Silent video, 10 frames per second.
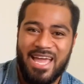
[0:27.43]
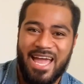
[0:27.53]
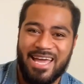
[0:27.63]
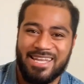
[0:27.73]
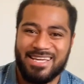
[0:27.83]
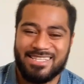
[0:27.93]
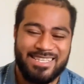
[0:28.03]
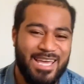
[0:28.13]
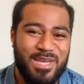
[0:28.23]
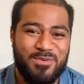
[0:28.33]
And
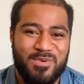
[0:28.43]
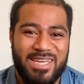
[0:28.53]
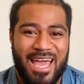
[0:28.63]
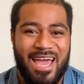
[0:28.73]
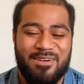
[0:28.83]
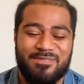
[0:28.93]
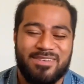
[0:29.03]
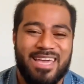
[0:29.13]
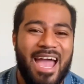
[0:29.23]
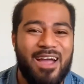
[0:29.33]
today we have
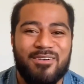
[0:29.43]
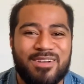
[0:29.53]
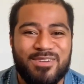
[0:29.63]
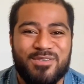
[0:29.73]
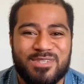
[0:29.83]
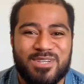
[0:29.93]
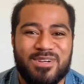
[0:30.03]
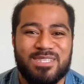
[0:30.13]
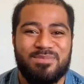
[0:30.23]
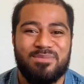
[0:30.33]
Karyn, who is
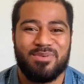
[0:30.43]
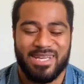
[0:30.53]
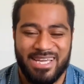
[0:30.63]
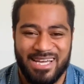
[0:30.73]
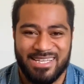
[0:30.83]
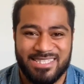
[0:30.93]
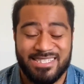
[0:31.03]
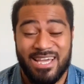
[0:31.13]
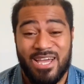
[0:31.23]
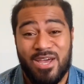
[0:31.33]
going to be bringing
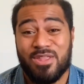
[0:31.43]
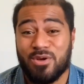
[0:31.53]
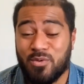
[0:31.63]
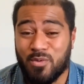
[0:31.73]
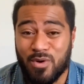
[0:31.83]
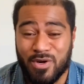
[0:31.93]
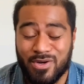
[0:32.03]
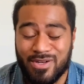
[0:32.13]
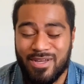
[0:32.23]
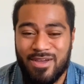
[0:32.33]
us the
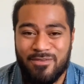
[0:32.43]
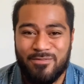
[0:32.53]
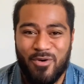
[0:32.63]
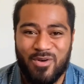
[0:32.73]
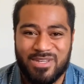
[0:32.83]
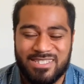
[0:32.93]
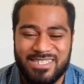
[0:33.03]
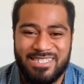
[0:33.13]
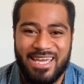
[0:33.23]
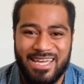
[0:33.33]
word for
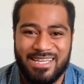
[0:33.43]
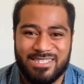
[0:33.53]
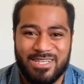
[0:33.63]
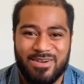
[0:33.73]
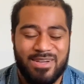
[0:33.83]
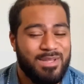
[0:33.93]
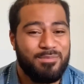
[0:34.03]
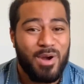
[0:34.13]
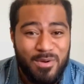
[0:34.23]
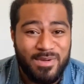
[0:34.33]
today. And so in a
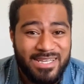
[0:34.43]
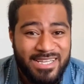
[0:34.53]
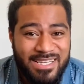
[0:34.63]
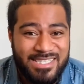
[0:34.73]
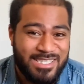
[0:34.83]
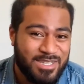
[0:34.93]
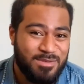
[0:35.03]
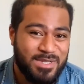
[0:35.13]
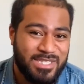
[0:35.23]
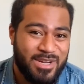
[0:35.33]
moment, she's going
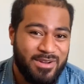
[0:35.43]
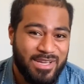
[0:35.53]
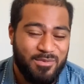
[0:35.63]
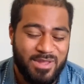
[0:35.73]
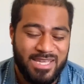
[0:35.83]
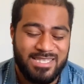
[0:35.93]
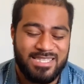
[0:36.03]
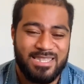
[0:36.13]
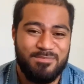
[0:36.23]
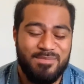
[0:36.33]
to be sharing with us
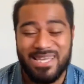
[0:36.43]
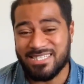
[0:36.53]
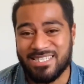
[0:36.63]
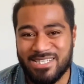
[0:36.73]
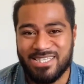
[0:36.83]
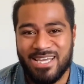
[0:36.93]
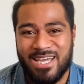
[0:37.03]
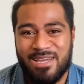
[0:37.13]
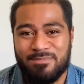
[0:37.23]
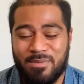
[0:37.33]
the message.
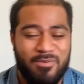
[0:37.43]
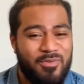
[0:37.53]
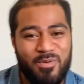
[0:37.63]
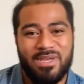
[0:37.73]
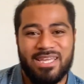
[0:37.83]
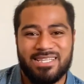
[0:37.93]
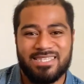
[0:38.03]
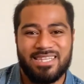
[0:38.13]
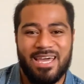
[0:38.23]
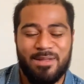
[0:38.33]
But before we get
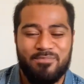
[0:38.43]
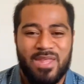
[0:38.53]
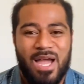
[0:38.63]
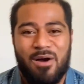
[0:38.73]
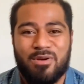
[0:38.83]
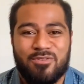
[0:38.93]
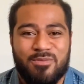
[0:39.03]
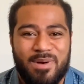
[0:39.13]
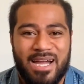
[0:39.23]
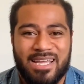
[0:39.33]
into that, I want to
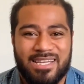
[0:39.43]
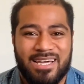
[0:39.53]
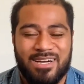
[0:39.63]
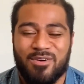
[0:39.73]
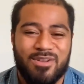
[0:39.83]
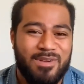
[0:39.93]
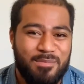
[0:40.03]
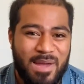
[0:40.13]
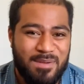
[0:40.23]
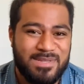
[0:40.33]
remind all of our
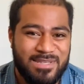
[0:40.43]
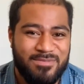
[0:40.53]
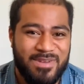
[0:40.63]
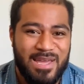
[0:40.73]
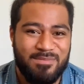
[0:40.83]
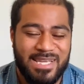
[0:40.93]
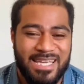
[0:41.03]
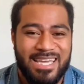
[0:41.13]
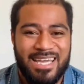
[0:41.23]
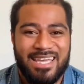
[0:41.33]
Pepster
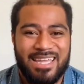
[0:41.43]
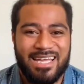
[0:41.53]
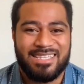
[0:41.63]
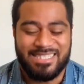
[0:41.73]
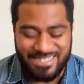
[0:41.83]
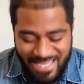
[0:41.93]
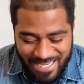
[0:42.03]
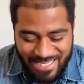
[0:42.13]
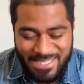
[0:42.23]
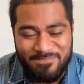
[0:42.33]
family that
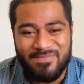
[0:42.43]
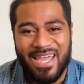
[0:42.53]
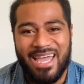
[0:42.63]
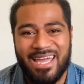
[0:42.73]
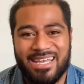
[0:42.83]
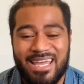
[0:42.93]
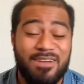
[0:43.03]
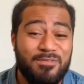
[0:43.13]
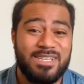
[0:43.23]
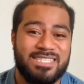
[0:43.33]
today and
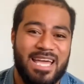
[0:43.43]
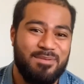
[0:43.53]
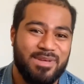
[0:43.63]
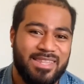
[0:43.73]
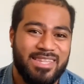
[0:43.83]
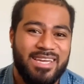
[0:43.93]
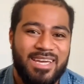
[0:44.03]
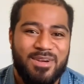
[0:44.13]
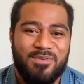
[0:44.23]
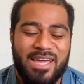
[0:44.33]
every Sabbath,
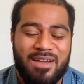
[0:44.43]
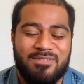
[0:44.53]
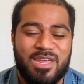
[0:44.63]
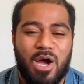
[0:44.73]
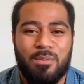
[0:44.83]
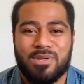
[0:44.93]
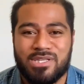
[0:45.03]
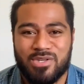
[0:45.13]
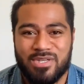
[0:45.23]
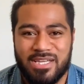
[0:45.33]
we have the
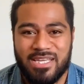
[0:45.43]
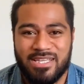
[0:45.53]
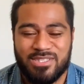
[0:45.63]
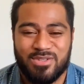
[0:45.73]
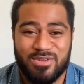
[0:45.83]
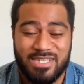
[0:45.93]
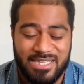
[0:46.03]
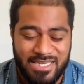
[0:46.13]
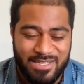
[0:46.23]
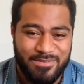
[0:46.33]
opportunity to
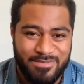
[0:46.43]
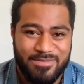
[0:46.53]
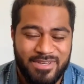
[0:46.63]
give.